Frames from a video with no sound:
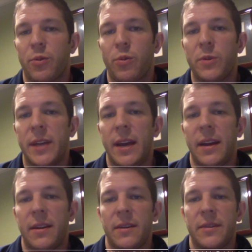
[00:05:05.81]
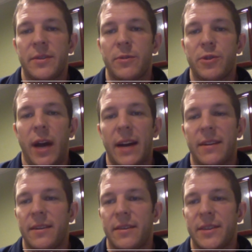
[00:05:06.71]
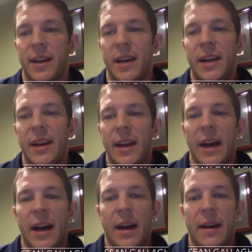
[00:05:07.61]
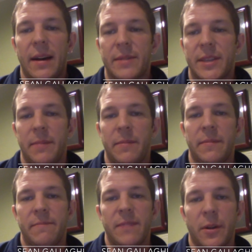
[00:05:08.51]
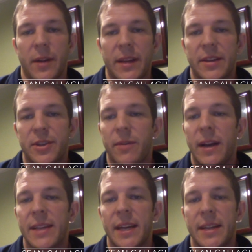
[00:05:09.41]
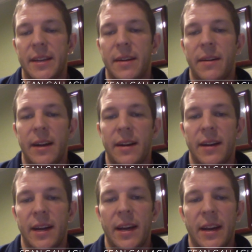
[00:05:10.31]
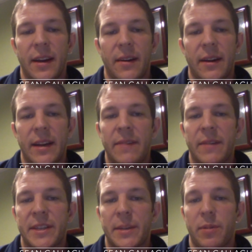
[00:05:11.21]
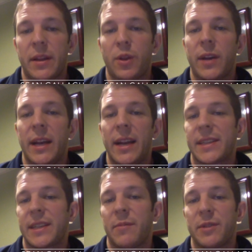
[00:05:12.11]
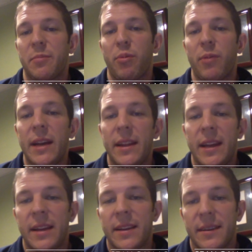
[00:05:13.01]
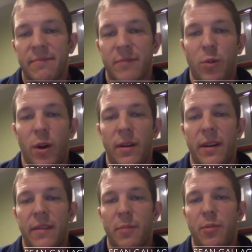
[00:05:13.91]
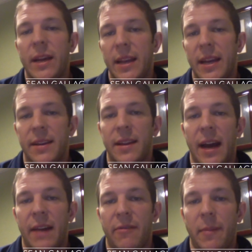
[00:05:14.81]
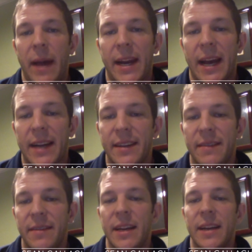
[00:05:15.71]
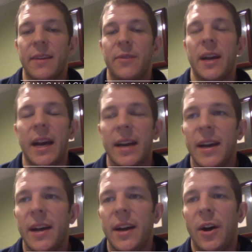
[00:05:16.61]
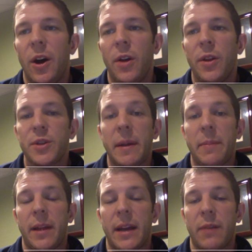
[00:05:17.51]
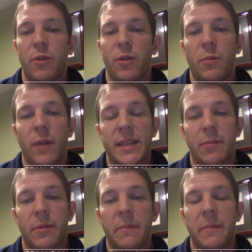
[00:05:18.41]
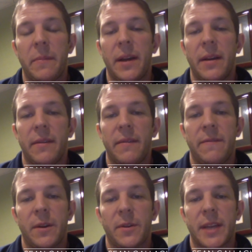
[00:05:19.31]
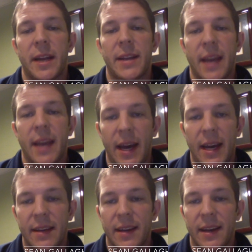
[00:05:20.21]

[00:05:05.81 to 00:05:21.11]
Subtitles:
rotators, retractors, some, like the serratus anterior, even simply looking at someone's breathing, quality of their breathing, diaphragmatic activity. Okay, all those may play a role in why someone feels tight.